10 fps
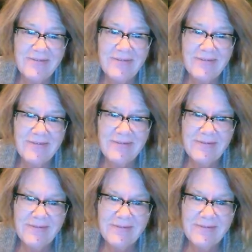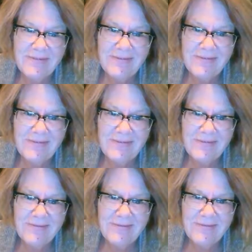
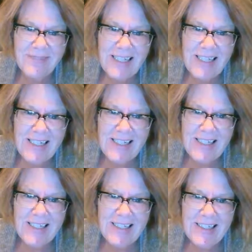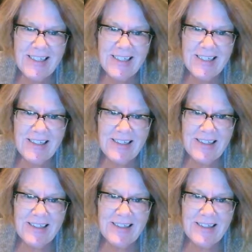Nobody speaks.